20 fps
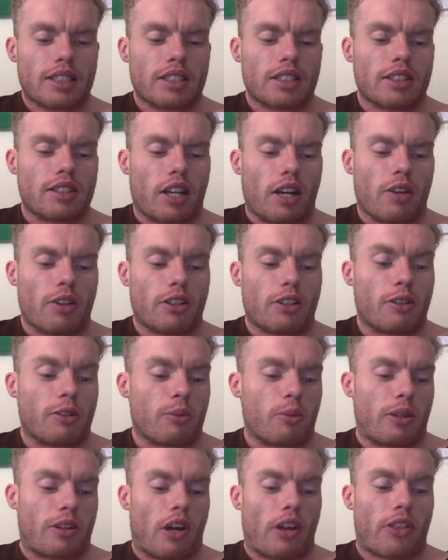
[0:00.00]
So
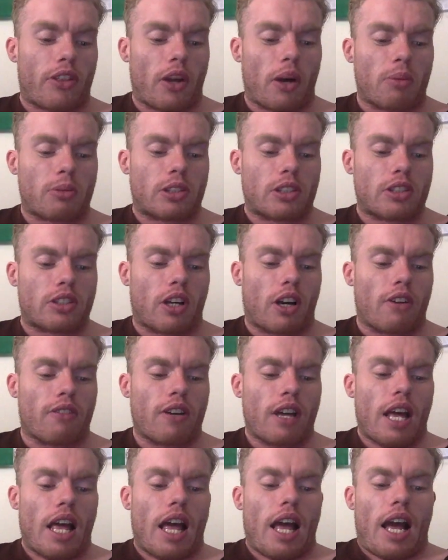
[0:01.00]
we got the options
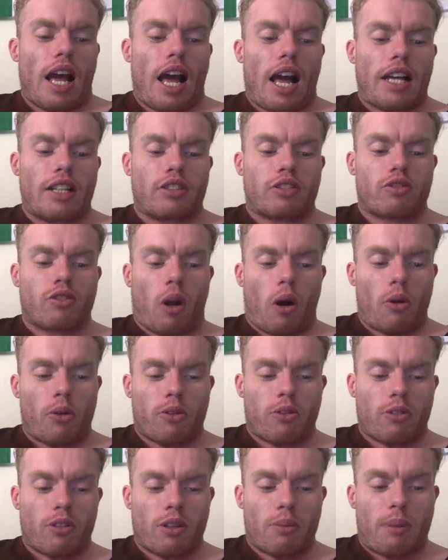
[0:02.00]
of a stroll
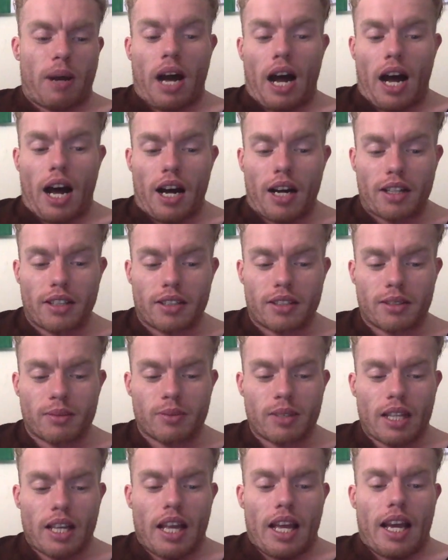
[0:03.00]
through the park,
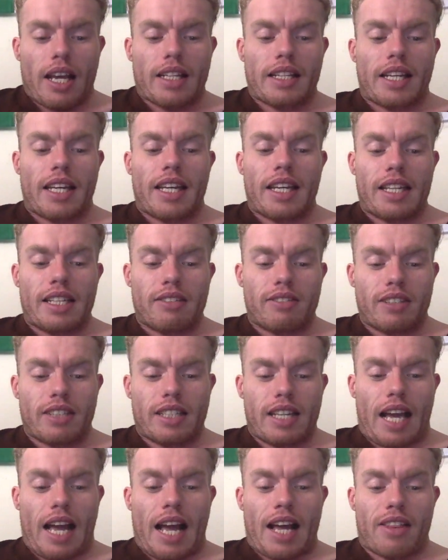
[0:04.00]
an
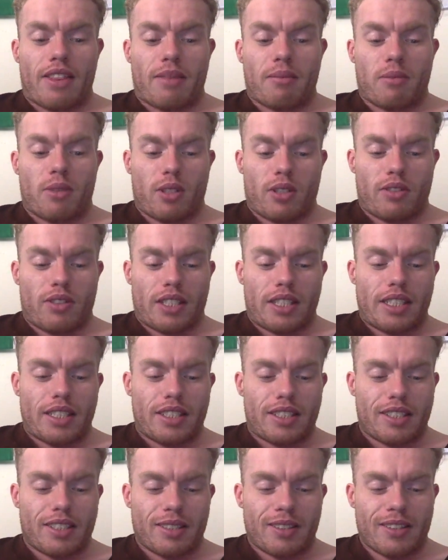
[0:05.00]
evening at the
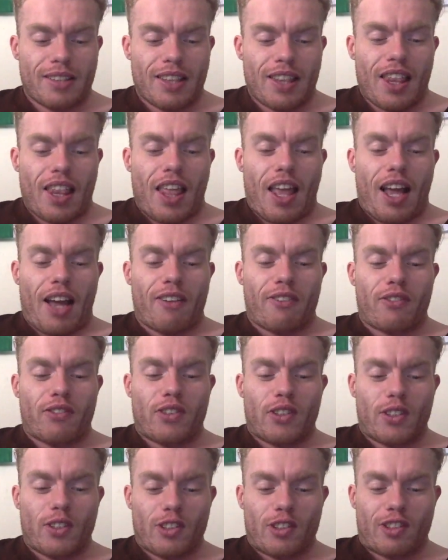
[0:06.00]
movies, a
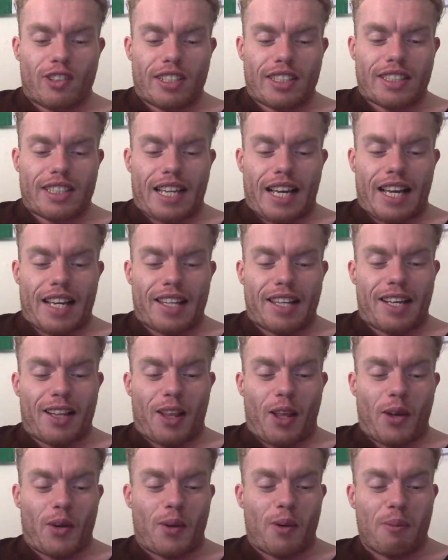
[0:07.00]
few drinks at a
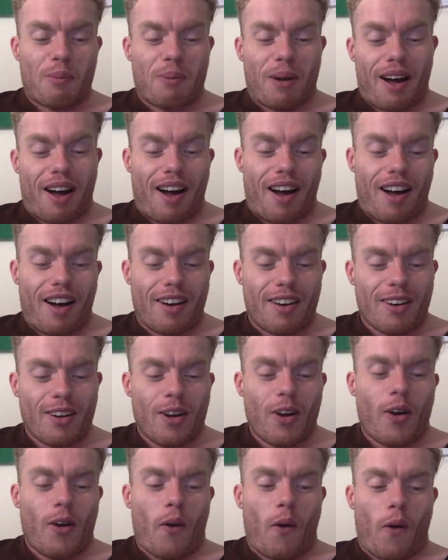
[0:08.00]
local bar,
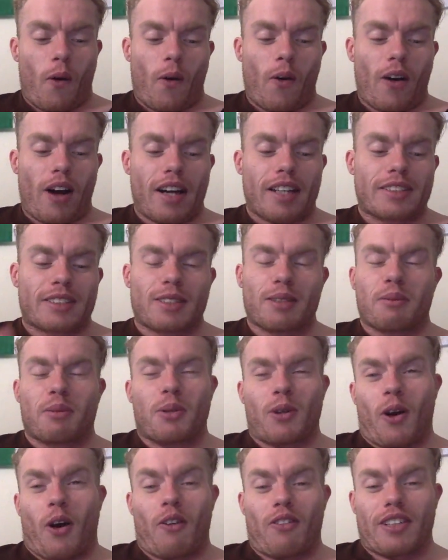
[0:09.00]
or a
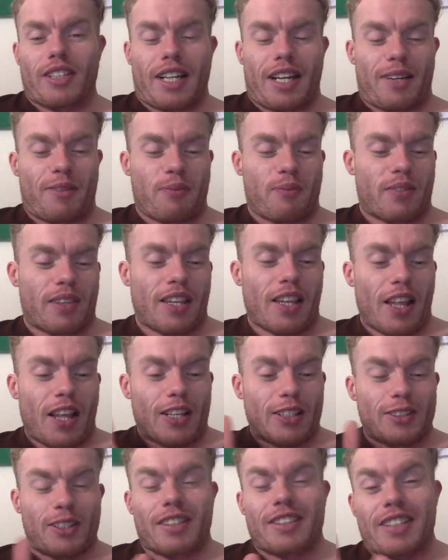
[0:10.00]
simple coffee date.
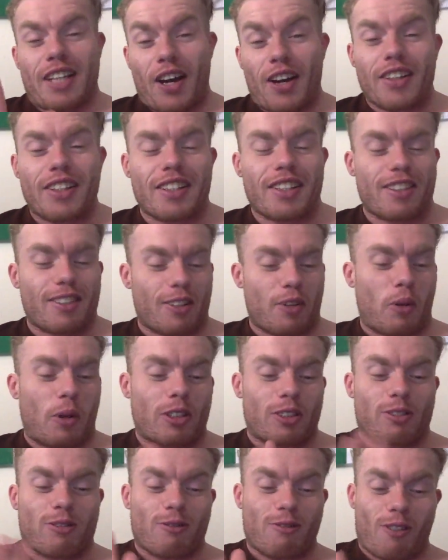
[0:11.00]
So I'll tell you
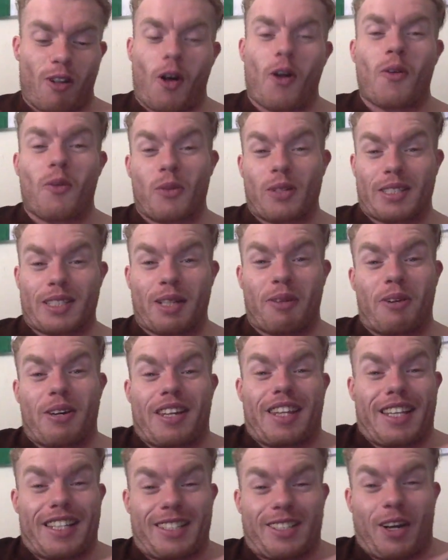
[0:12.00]
what's wrong with some of
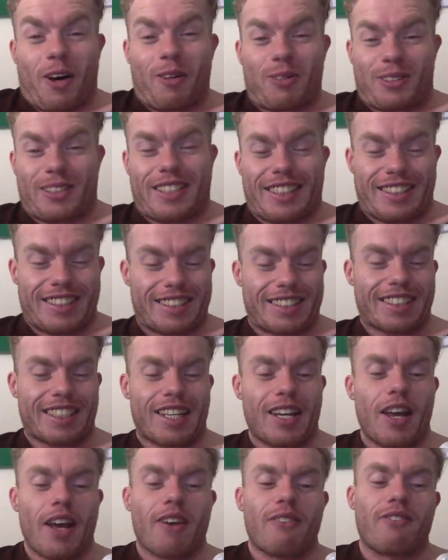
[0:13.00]
these options.
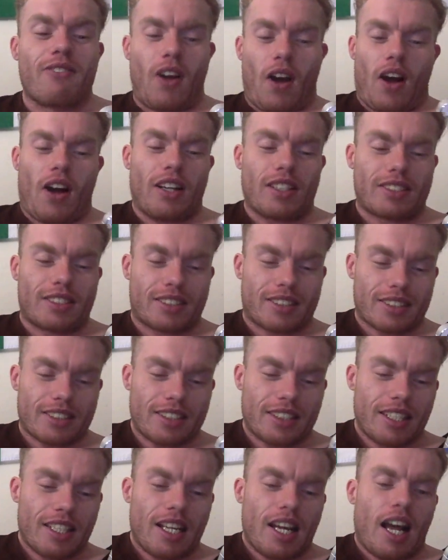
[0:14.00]
First,
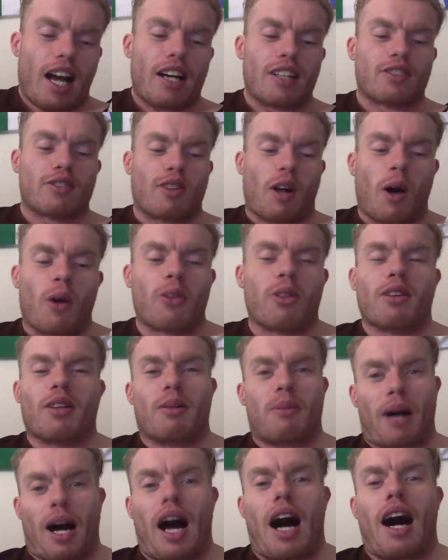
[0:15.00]
a stroll through
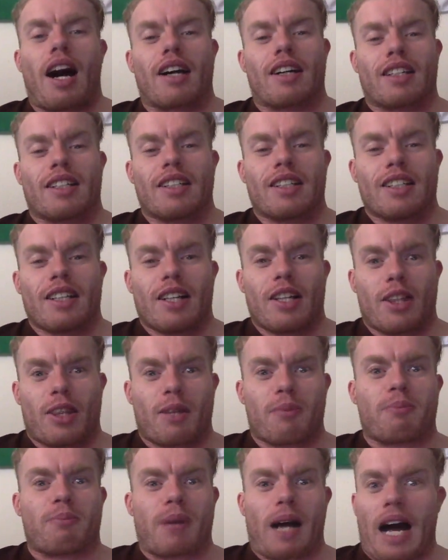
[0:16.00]
the park.
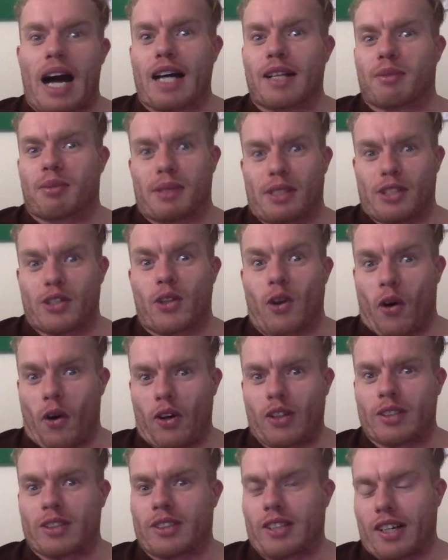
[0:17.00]
The park's pretty
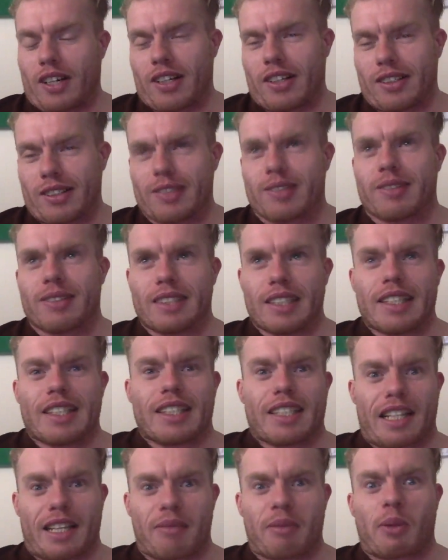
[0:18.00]
short, so you're
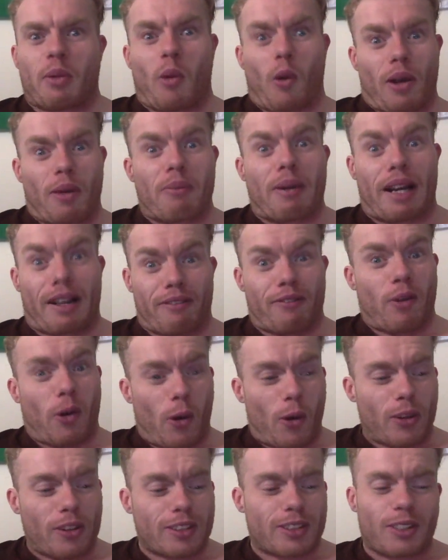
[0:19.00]
going to be walking back and
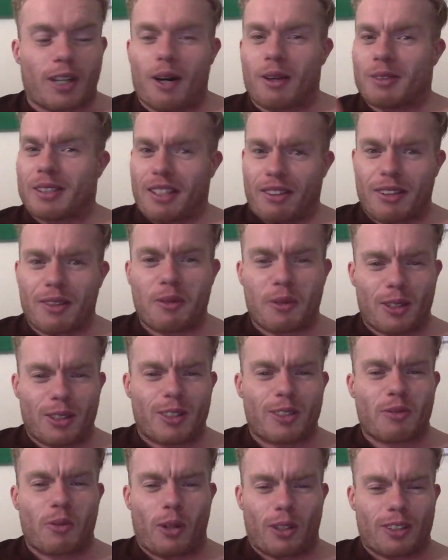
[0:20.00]
forward, so I definitely
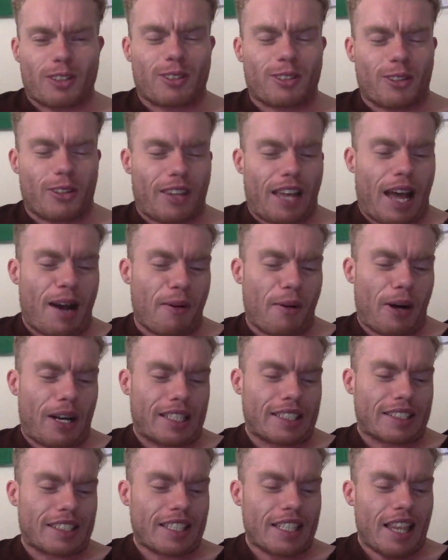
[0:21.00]
wouldn't want to do that
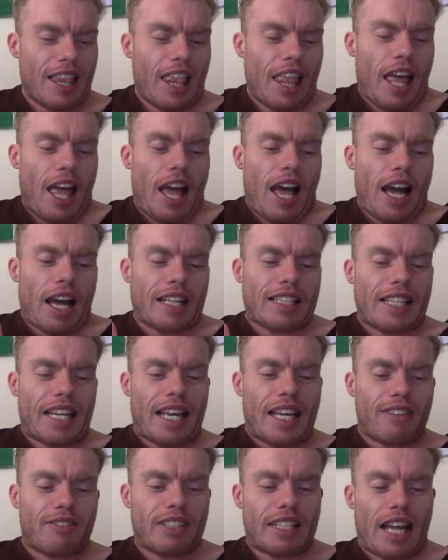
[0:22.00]
one. An
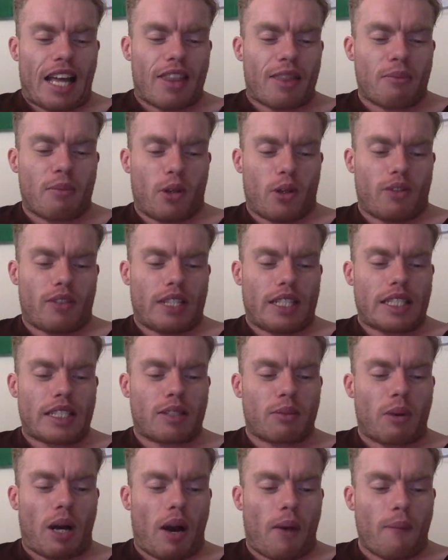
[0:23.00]
evening at the
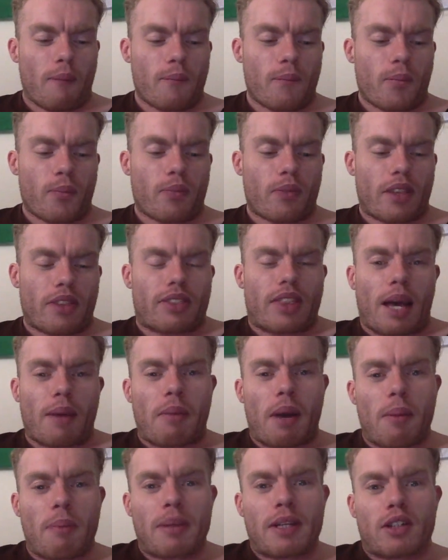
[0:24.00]
movies, well,
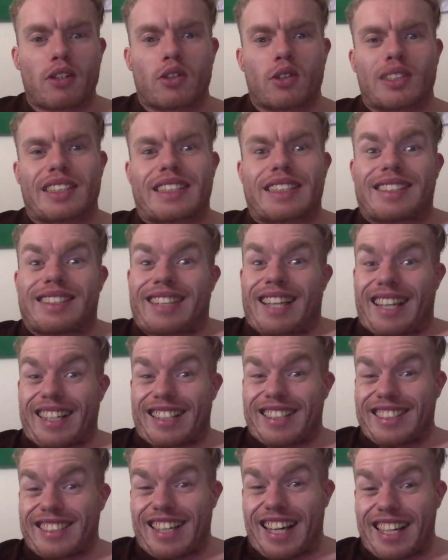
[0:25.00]
that might be a good
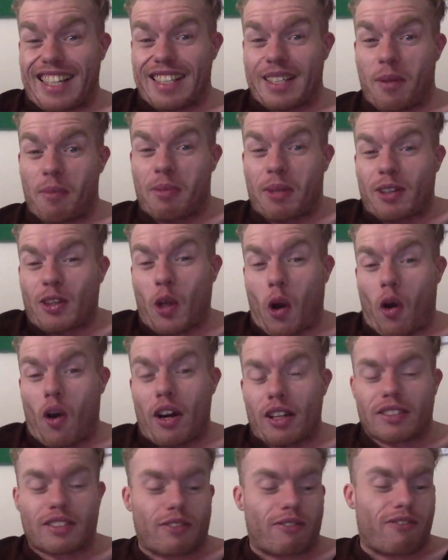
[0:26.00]
second date, but not
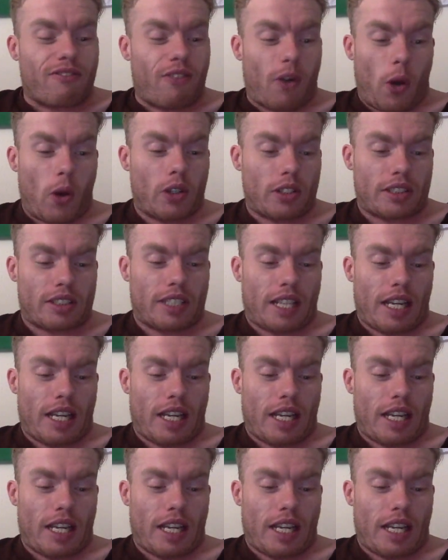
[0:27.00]
as a first